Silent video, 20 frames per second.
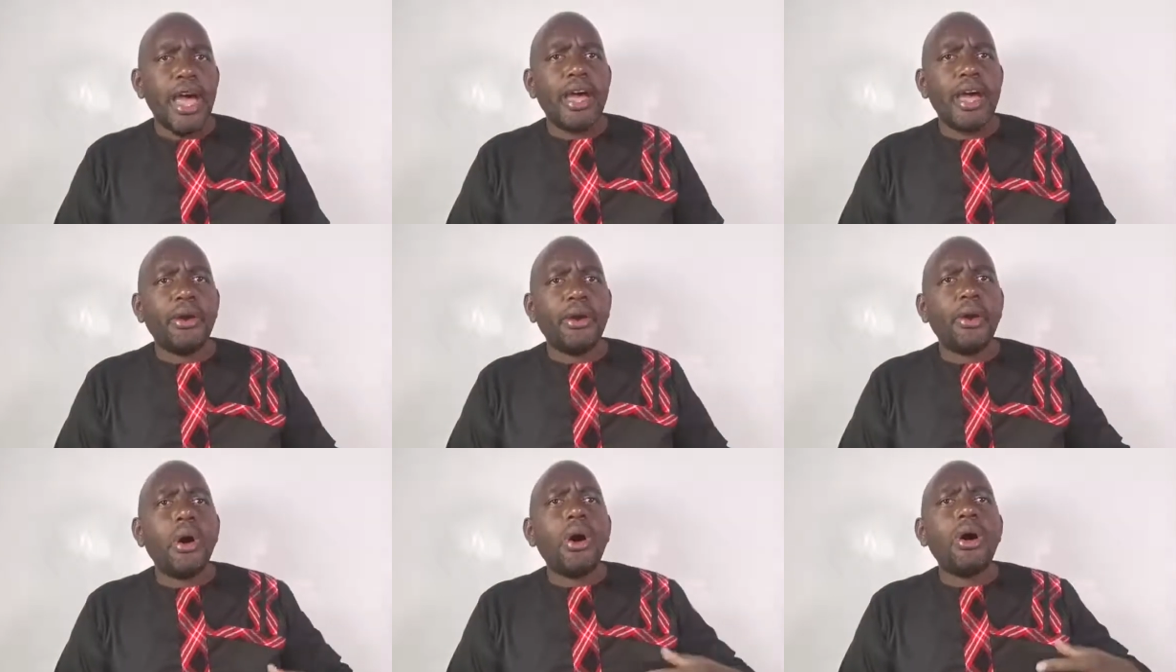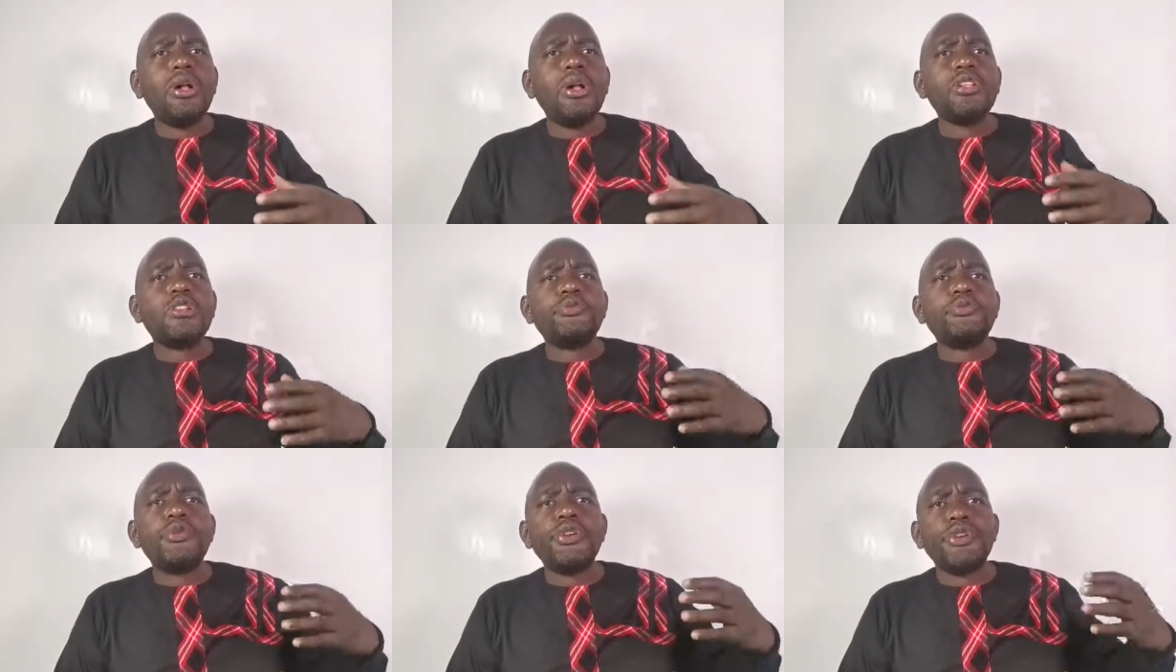and
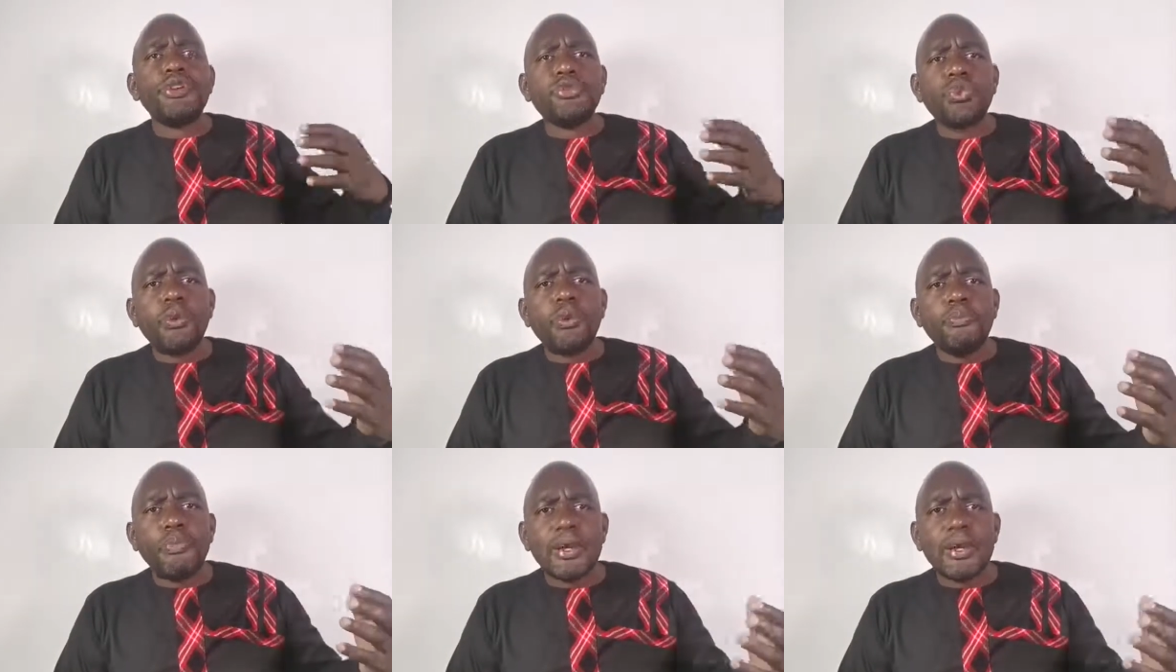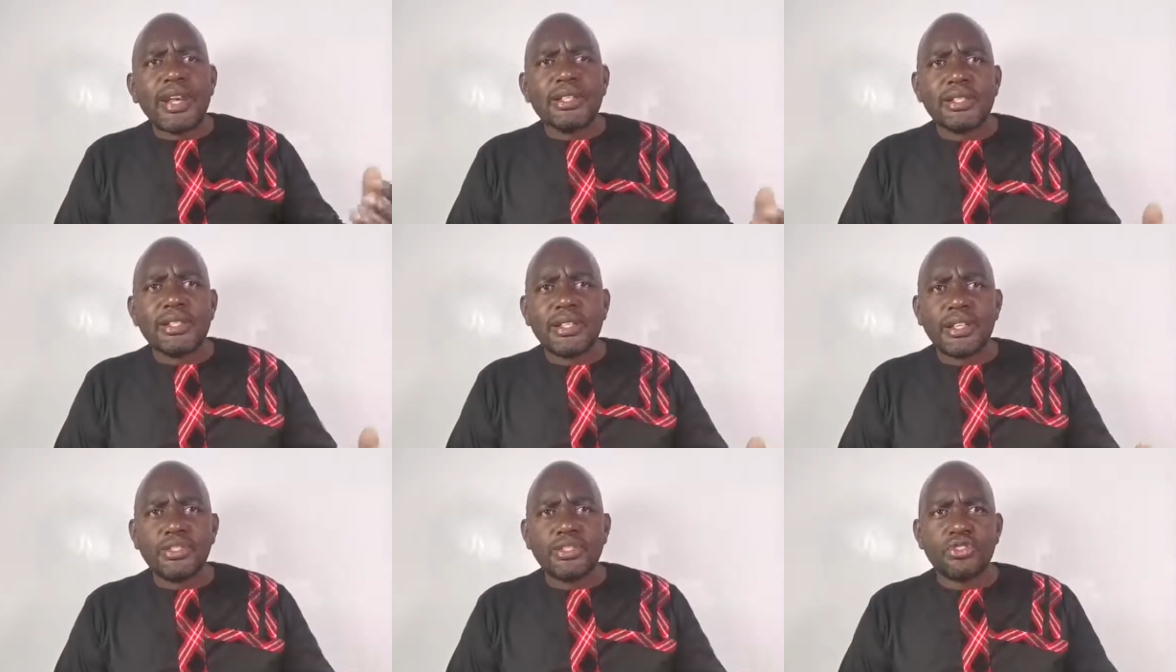all spiritual
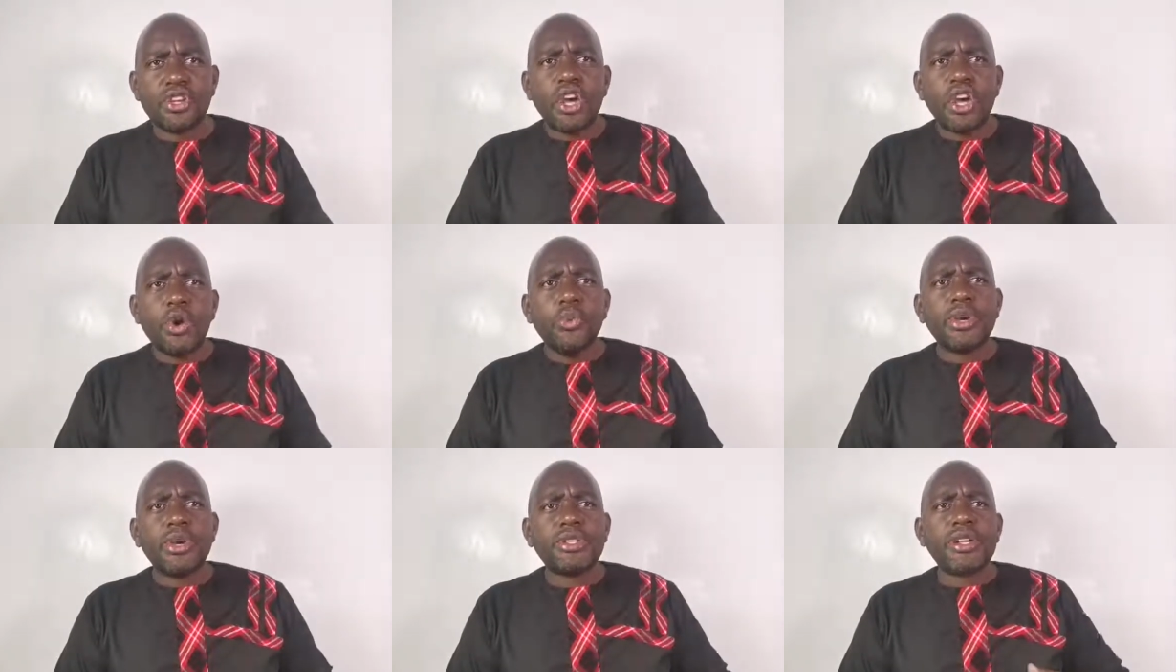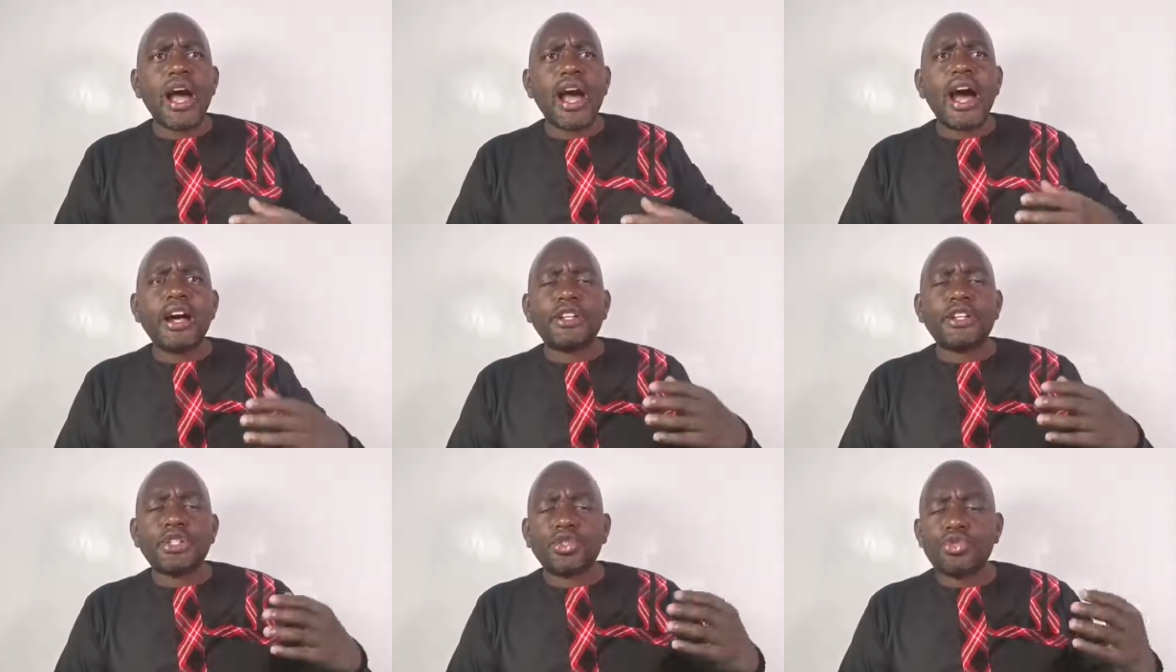blessings which
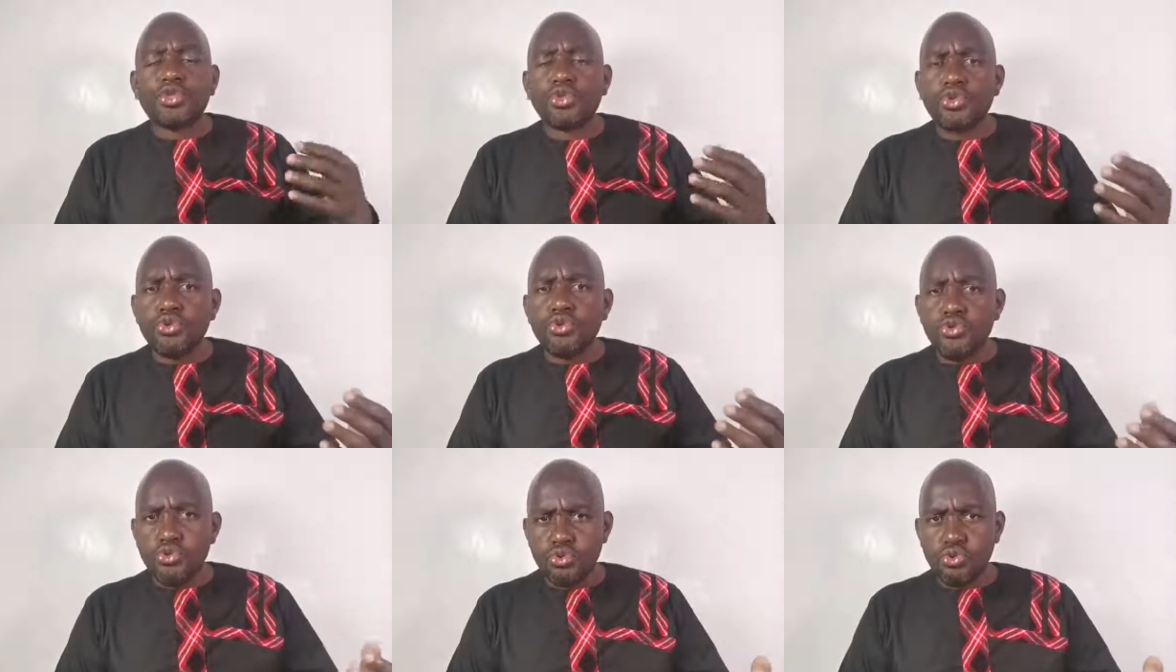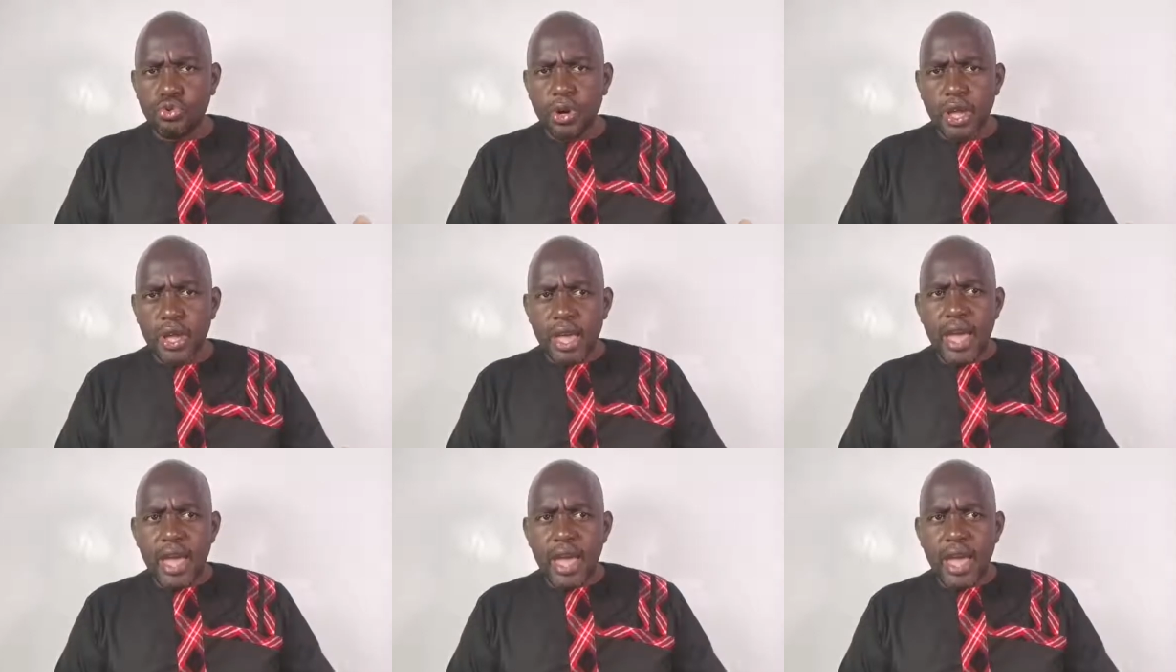are true